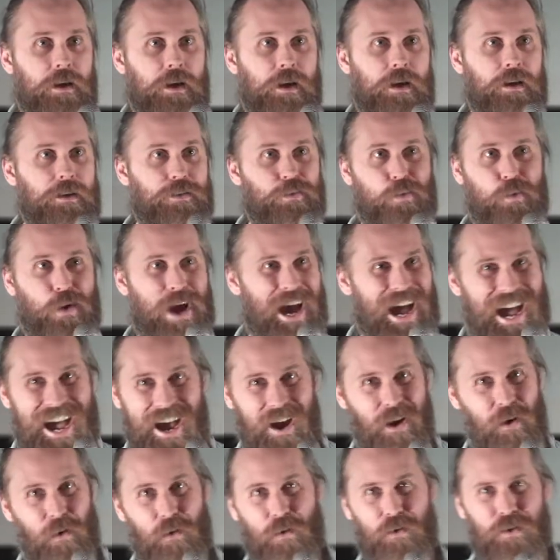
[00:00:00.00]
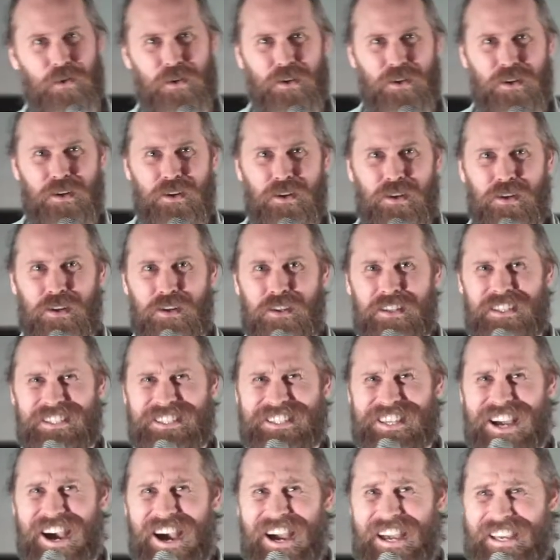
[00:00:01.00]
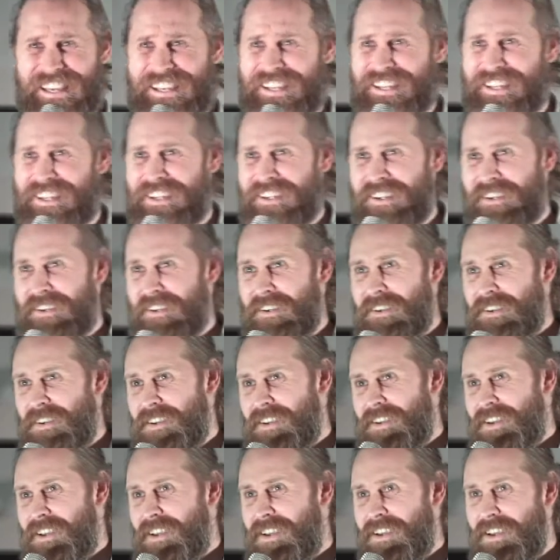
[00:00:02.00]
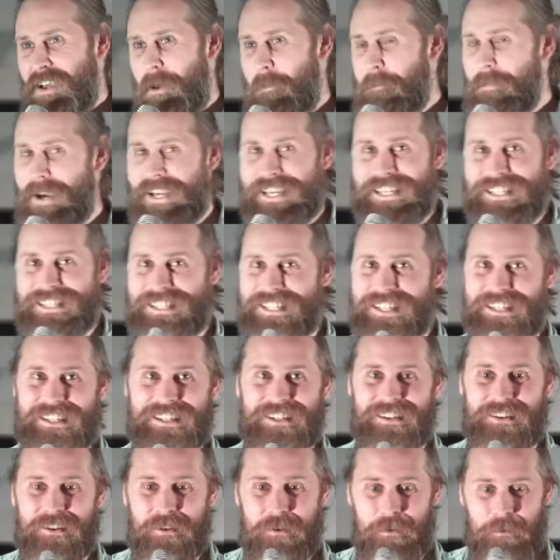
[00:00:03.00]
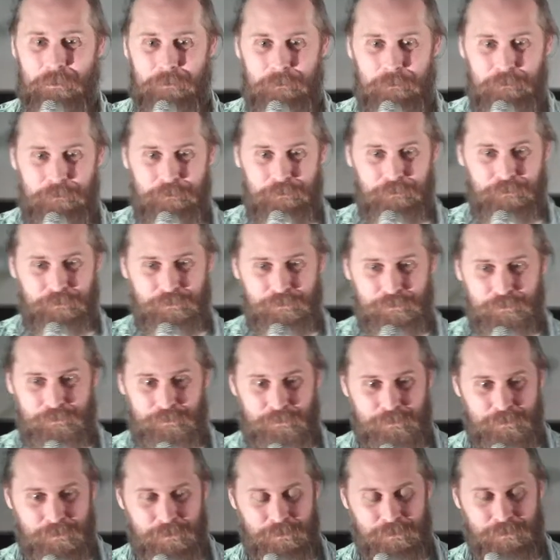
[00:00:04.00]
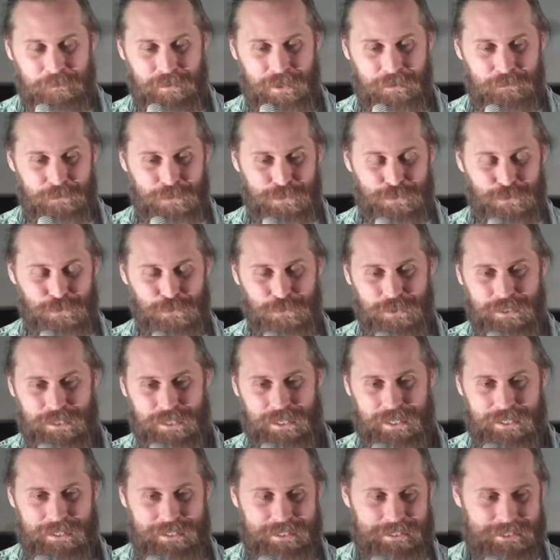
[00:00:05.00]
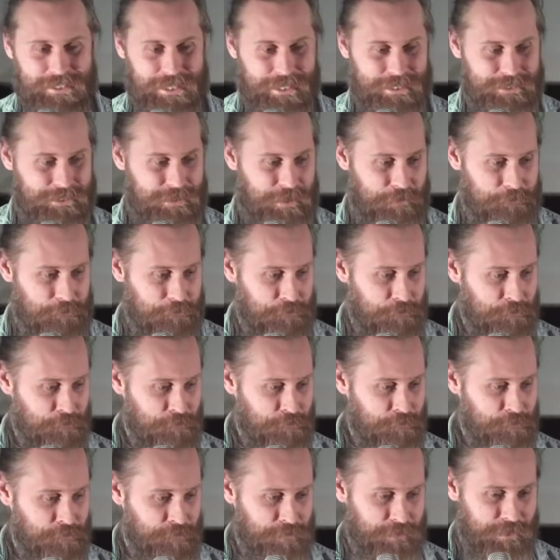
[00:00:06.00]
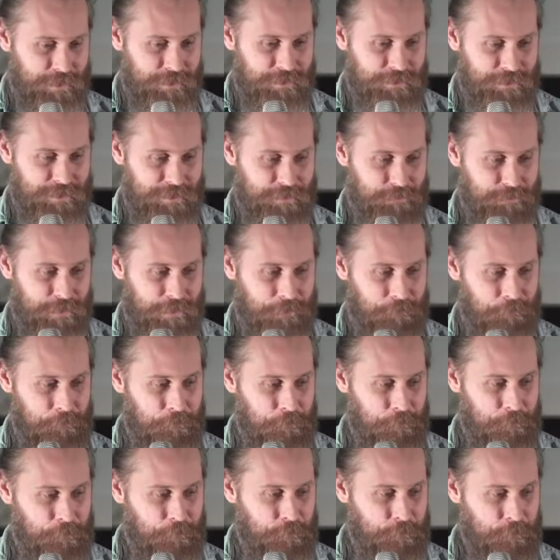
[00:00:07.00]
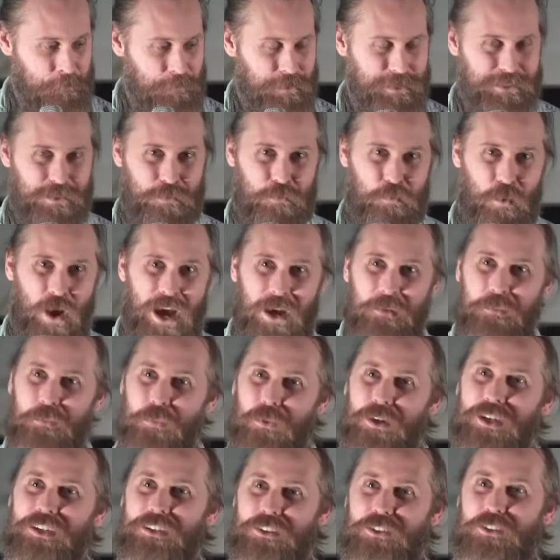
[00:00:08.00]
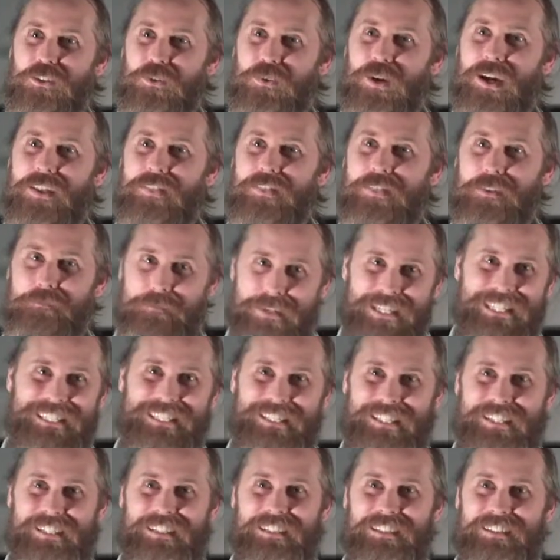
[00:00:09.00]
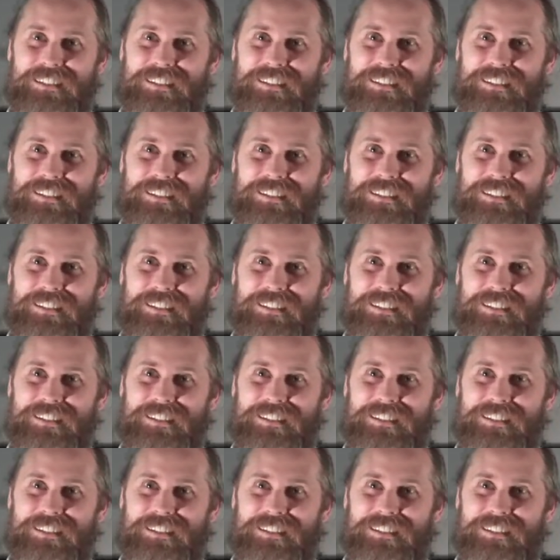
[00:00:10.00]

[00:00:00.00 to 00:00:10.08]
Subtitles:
I was, wow, this guy, amazing. And we're talking, and he says, he said to me, he said, why weren't you at the meeting?